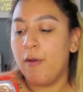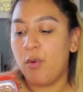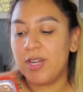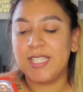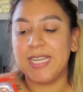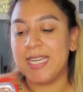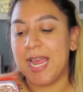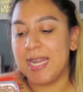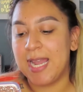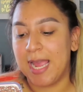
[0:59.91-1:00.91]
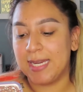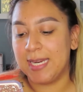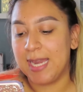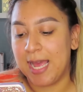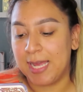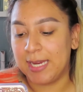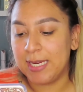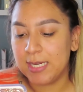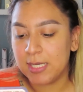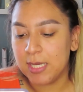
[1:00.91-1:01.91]

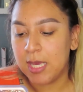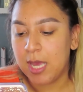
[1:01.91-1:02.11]
$14.99.